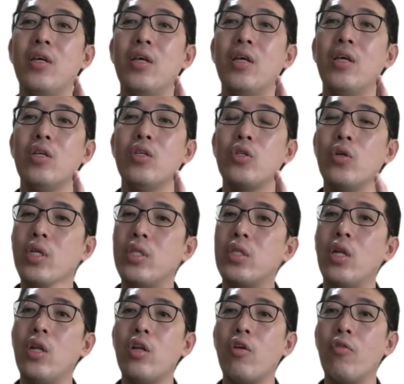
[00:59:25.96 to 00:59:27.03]
So it's a
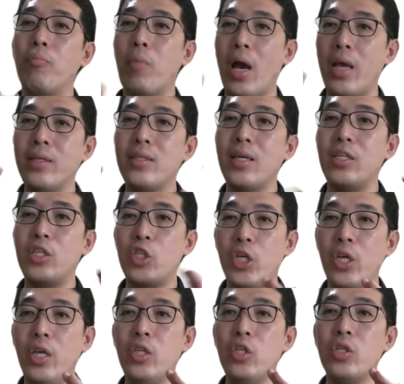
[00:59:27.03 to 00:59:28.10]
lot of mindset
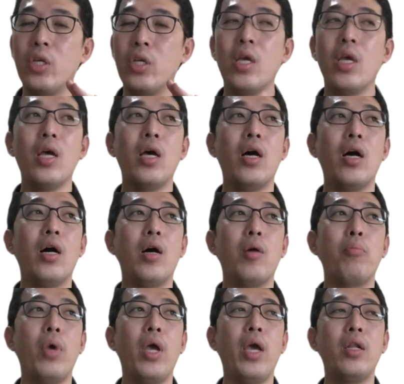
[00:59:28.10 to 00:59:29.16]
change.
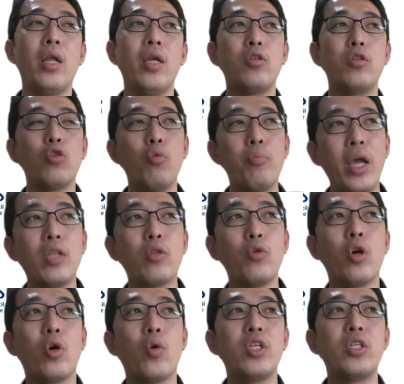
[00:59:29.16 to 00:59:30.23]
And so back to your
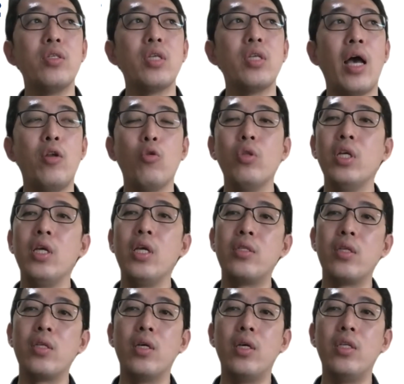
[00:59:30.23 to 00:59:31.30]
questions, I don't think it's
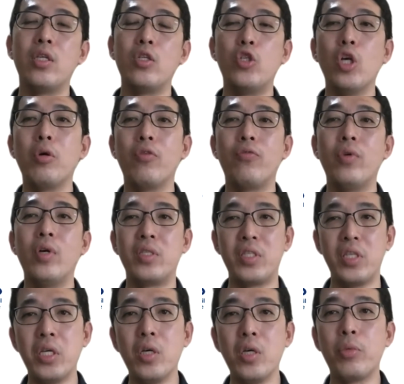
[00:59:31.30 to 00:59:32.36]
a job of a
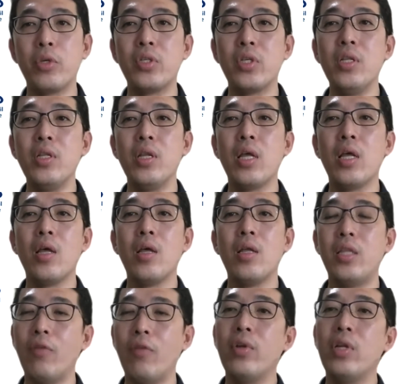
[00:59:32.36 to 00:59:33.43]
single person.
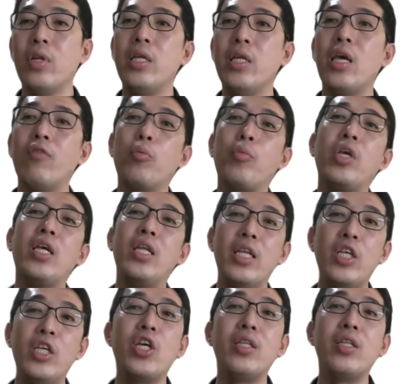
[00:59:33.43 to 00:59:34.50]
Definitely you have to be
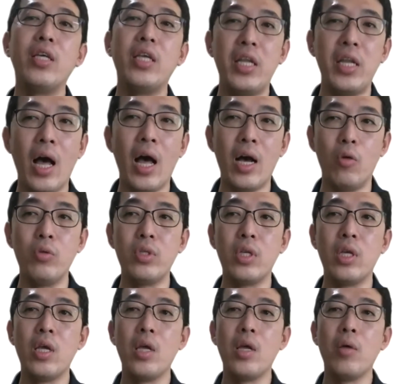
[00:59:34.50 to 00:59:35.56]
initiated in-house.
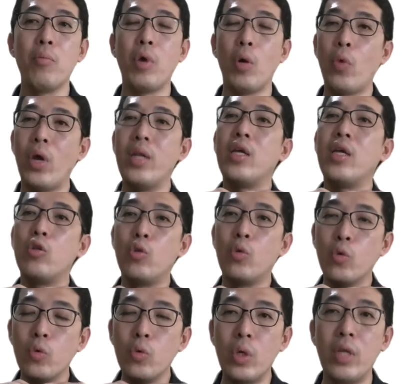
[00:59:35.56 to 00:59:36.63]
But when they
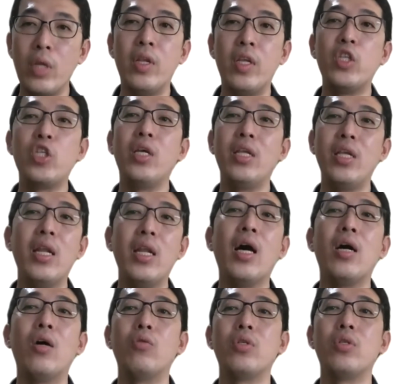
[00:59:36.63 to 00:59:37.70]
do initiate
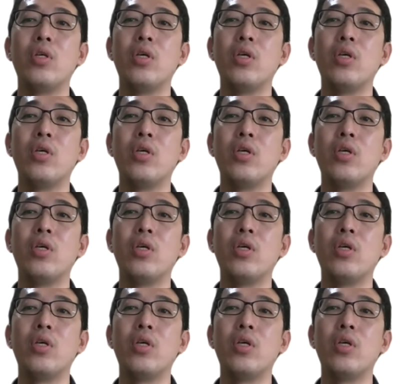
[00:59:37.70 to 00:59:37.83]
in-house,